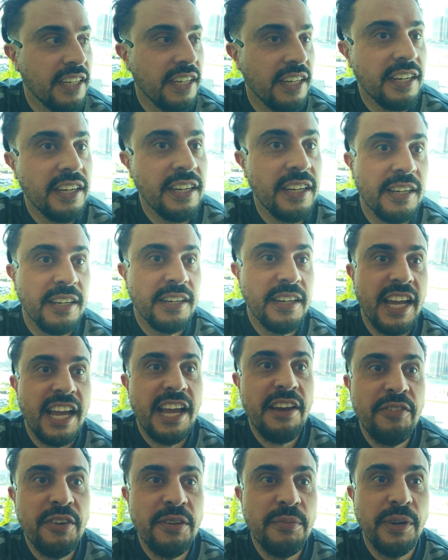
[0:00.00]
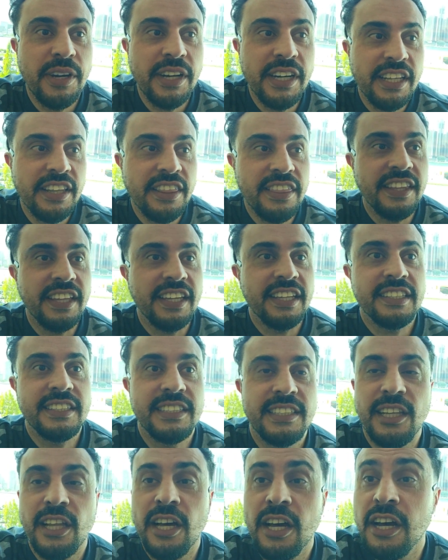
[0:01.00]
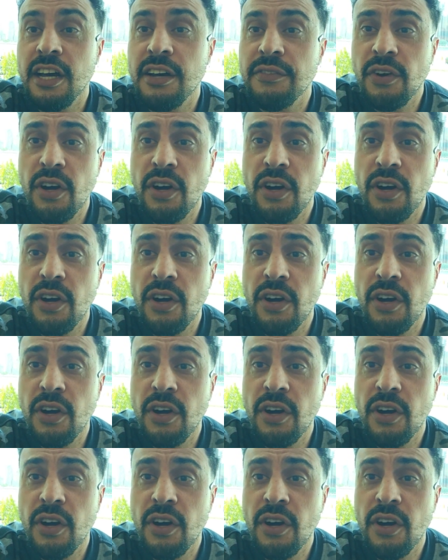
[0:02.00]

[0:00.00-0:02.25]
Uh, Everybody thinks love.